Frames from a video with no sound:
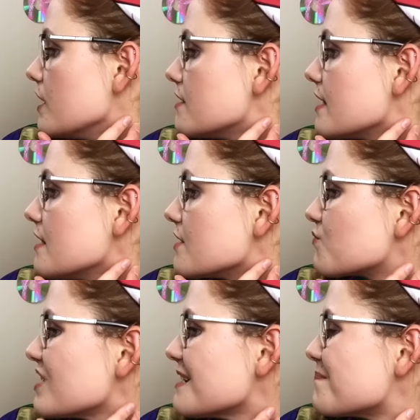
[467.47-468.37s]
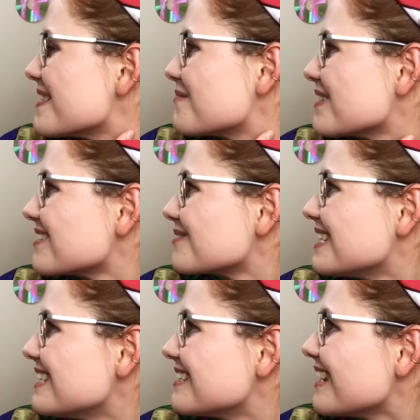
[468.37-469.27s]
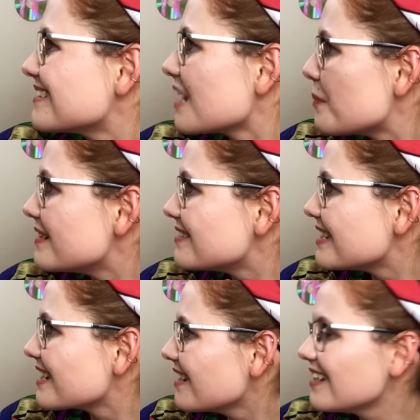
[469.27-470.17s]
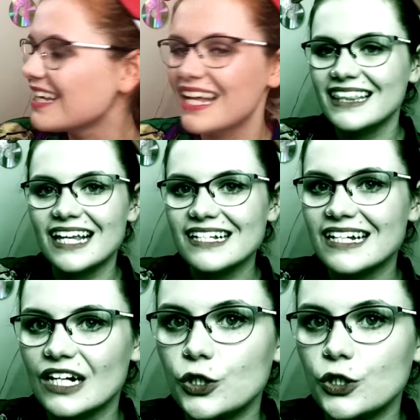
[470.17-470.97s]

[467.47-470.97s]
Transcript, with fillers: you see this really big muscle here tense up in a singer, that's not